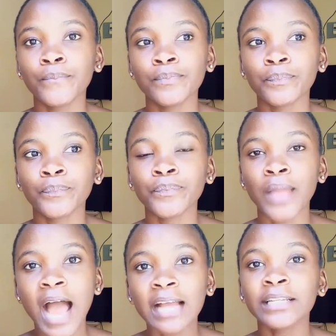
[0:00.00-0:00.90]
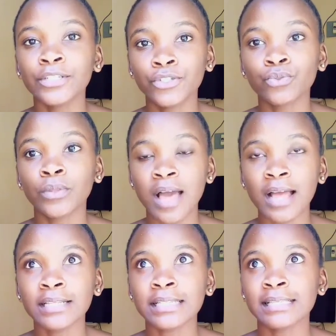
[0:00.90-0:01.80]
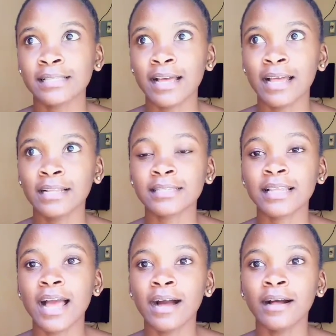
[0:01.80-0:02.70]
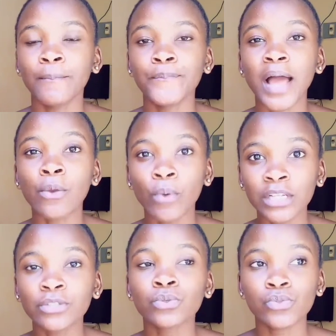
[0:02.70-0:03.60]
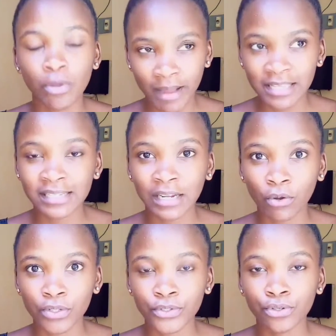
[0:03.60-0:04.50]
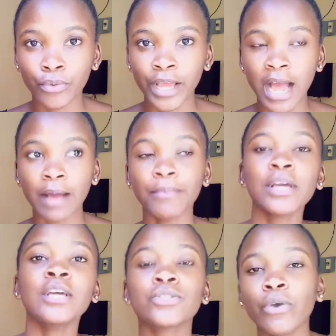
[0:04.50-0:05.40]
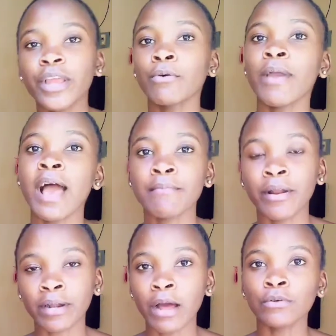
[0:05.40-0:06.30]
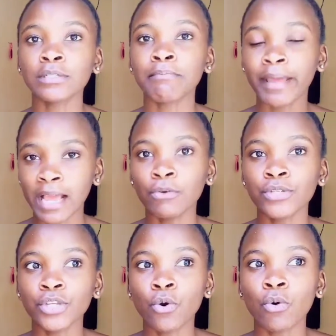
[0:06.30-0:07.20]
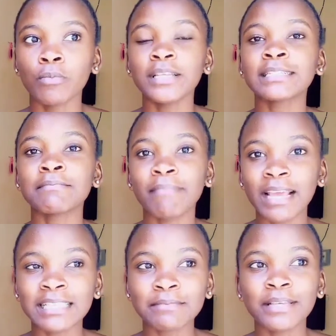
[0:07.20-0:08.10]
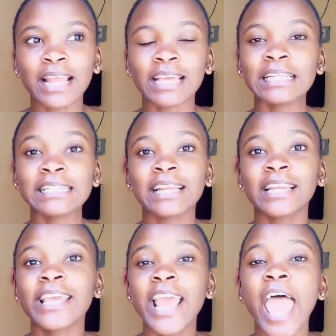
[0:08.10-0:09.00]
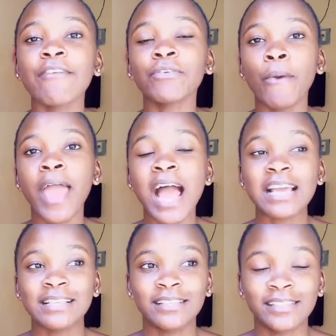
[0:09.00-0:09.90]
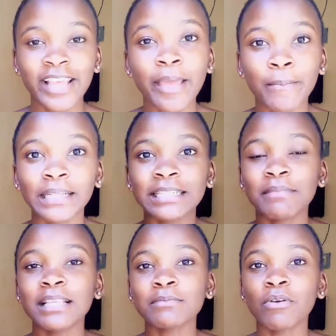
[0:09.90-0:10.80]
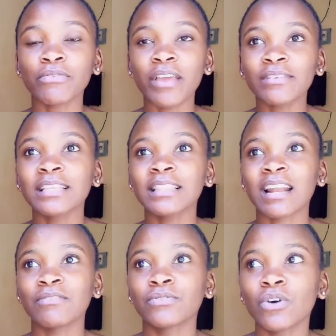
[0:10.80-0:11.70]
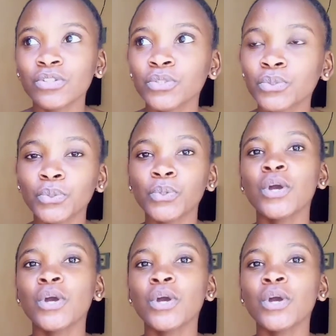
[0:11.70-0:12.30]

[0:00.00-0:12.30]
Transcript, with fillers: Mm, added to that is that um, I went through so much struggles growing up. So anywhere I'm around my county home, it reminds me like literally everywhere I step, it reminds me of everything that I've gone through,